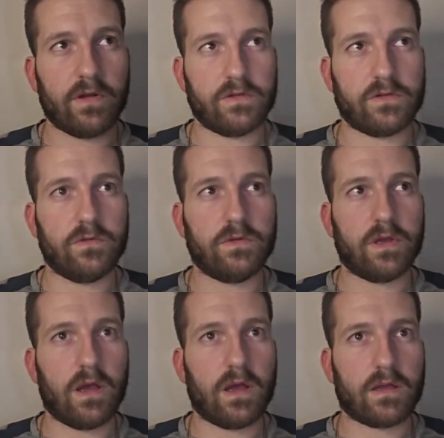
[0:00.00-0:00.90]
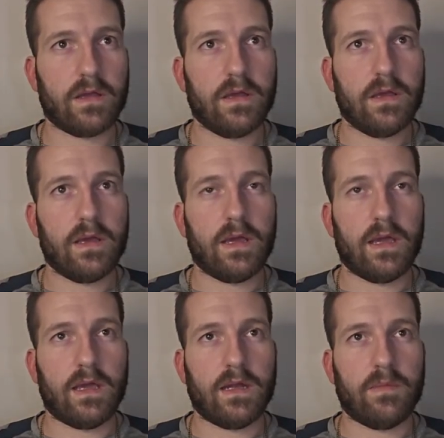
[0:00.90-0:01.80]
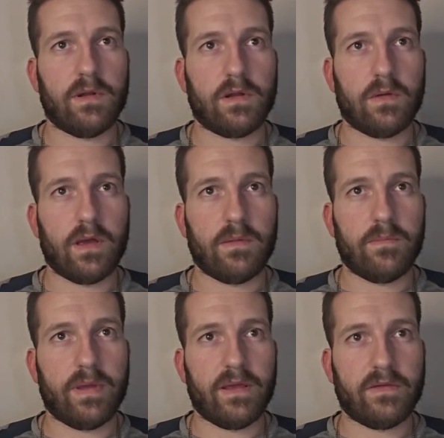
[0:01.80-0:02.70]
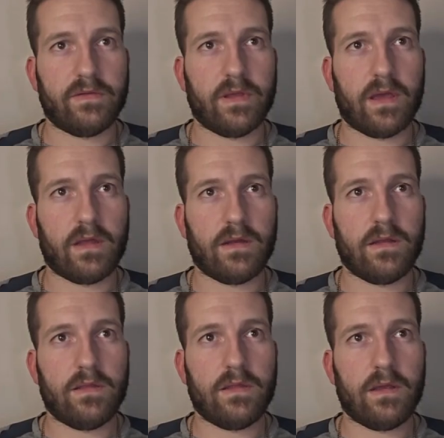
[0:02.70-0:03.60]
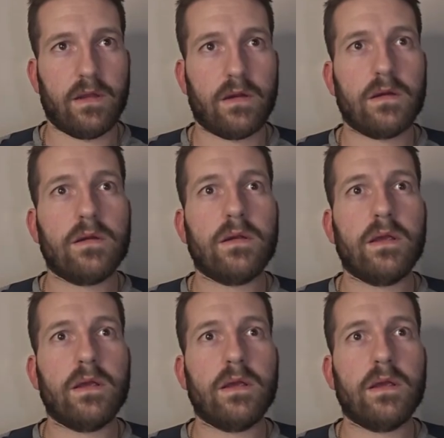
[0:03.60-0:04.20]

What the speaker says: here to this Google Doc, and I'm going to go ahead and paste that in there.